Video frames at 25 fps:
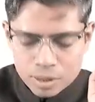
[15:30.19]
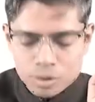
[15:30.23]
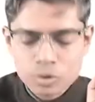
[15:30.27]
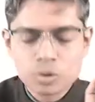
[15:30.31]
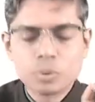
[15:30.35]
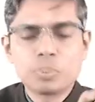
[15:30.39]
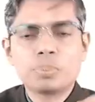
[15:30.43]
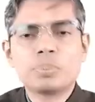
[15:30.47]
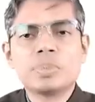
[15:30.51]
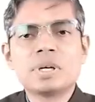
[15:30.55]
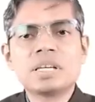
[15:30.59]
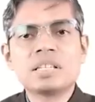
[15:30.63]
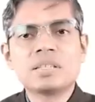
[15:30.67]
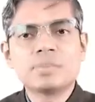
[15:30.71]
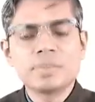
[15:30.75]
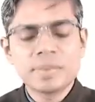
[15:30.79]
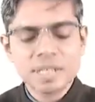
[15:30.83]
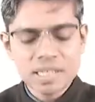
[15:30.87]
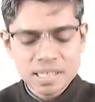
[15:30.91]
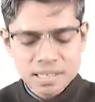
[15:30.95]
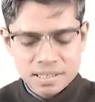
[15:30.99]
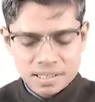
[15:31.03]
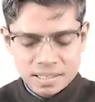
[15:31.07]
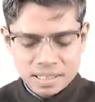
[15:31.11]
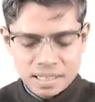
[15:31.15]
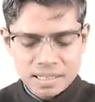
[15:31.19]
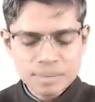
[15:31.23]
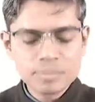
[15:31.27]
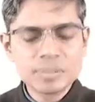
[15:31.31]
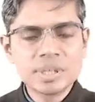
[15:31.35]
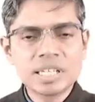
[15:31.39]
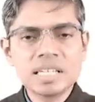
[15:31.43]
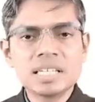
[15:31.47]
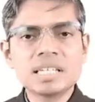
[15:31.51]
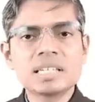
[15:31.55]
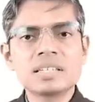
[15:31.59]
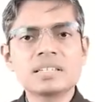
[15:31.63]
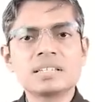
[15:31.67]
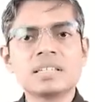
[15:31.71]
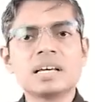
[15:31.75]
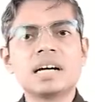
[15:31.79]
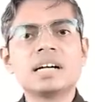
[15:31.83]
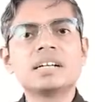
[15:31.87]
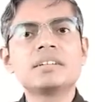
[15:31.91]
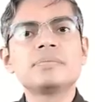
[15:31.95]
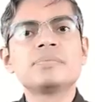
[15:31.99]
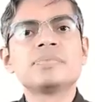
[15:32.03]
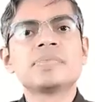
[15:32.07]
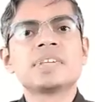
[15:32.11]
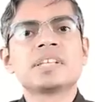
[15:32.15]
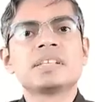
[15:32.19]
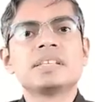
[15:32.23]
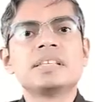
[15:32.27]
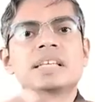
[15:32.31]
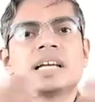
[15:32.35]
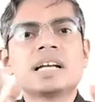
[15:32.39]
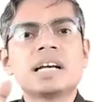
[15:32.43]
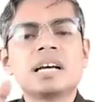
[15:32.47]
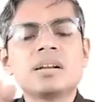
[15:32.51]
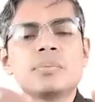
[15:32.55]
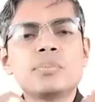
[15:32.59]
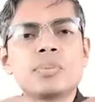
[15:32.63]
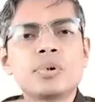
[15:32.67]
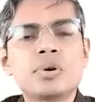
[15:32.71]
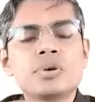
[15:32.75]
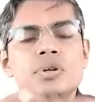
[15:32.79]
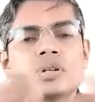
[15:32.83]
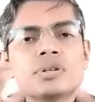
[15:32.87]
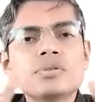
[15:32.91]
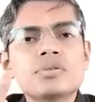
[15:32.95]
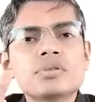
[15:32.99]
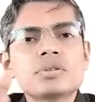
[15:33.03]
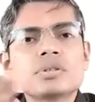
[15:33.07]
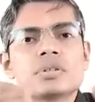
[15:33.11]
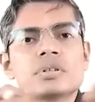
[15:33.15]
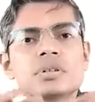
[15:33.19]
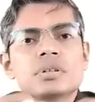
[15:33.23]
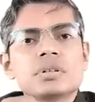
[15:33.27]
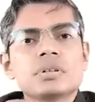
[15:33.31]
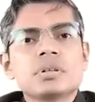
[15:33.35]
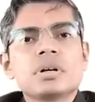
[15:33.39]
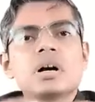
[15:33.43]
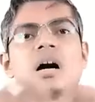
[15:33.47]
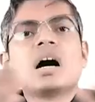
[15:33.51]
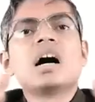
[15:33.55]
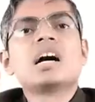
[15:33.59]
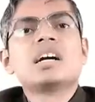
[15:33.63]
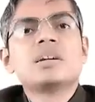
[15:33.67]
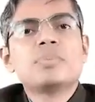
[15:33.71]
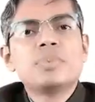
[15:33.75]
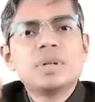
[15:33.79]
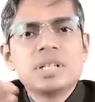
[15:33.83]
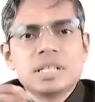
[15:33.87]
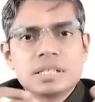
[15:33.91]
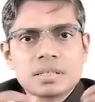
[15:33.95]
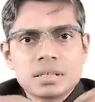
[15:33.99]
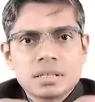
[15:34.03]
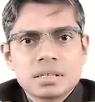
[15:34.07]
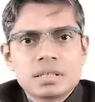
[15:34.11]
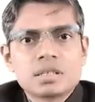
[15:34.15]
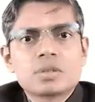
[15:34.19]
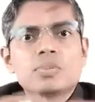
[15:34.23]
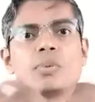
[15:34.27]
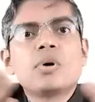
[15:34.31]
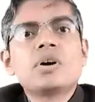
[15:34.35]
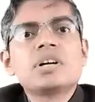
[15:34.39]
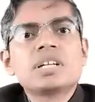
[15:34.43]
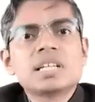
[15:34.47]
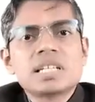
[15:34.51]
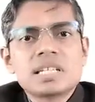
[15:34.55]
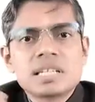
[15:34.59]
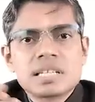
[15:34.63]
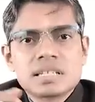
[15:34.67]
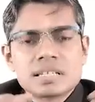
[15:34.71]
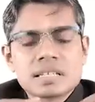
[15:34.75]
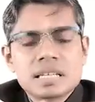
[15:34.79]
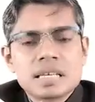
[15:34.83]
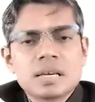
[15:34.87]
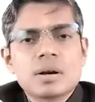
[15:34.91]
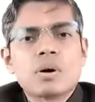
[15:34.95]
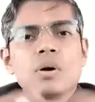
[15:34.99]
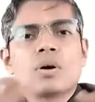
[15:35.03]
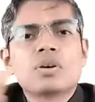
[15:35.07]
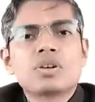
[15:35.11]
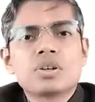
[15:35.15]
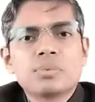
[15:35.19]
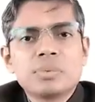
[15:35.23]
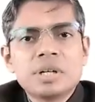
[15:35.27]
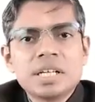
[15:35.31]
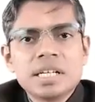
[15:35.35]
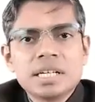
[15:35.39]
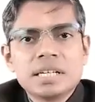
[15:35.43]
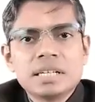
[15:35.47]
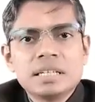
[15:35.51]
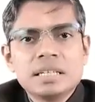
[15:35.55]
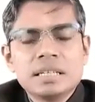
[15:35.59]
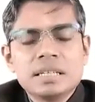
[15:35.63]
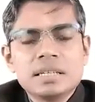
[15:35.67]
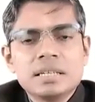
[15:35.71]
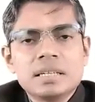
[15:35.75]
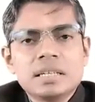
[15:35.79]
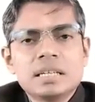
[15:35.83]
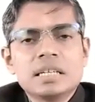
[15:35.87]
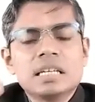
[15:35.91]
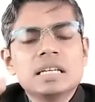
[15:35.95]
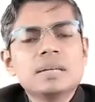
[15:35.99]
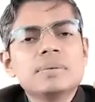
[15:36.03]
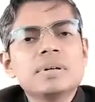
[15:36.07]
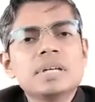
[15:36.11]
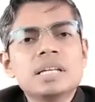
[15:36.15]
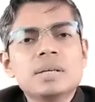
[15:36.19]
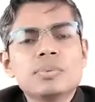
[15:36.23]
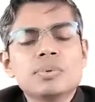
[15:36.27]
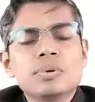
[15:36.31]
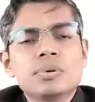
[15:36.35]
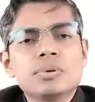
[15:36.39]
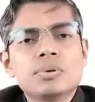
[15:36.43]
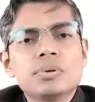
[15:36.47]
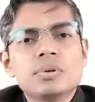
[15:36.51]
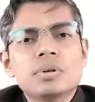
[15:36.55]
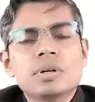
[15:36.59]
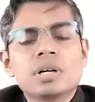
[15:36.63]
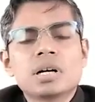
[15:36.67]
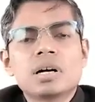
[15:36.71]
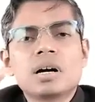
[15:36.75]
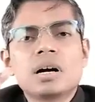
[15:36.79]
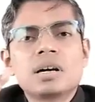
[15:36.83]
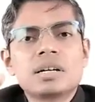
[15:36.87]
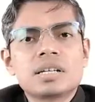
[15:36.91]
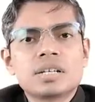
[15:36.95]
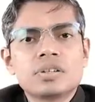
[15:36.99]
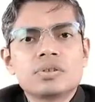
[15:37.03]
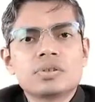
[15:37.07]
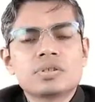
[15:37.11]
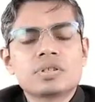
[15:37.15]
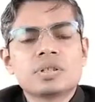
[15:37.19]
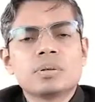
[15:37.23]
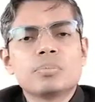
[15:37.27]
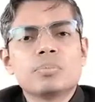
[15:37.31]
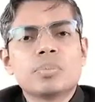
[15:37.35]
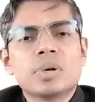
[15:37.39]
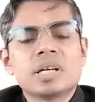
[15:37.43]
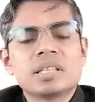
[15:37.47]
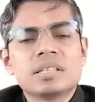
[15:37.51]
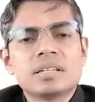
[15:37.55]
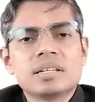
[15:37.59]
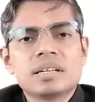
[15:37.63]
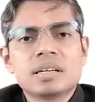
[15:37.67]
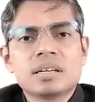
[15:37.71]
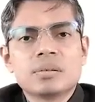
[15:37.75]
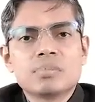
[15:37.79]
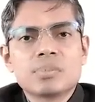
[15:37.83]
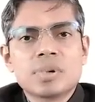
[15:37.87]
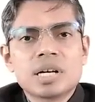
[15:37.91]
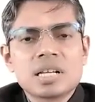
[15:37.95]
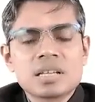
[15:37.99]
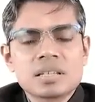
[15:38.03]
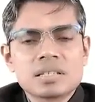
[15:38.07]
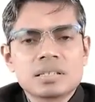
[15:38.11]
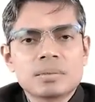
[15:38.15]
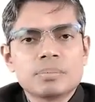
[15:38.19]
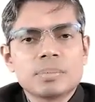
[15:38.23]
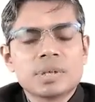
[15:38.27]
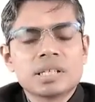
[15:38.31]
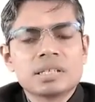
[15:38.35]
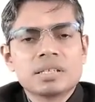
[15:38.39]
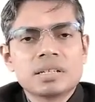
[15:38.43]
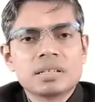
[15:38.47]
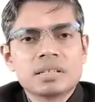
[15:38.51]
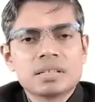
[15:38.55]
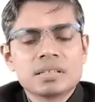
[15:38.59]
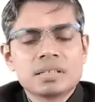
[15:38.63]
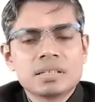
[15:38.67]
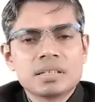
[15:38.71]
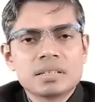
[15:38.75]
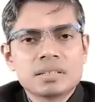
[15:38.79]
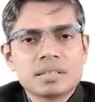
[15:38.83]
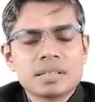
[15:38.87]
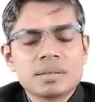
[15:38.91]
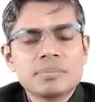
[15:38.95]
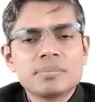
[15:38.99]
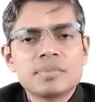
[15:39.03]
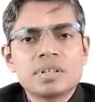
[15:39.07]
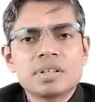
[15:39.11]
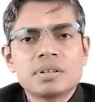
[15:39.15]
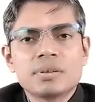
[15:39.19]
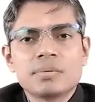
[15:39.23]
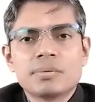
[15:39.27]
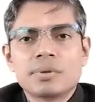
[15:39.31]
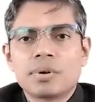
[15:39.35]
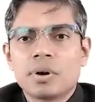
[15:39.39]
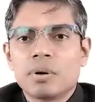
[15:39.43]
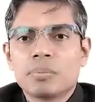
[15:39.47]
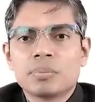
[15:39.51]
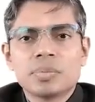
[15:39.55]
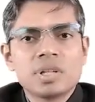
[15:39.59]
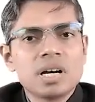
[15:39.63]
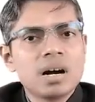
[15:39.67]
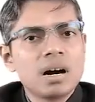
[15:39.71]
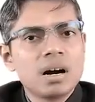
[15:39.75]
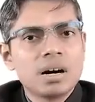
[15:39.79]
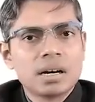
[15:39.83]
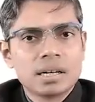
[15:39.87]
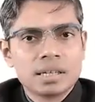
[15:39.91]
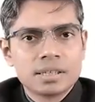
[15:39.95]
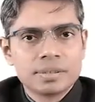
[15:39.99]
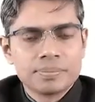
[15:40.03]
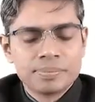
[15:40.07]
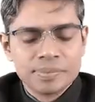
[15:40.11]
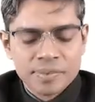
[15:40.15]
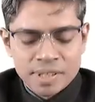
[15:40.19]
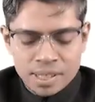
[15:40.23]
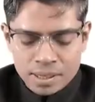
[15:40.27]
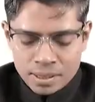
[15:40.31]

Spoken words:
So pacemaker cell meaning is that they can produce heartbeat spontaneously, automatically, even if you cut your sympathetic and parasympathetic system from the heart.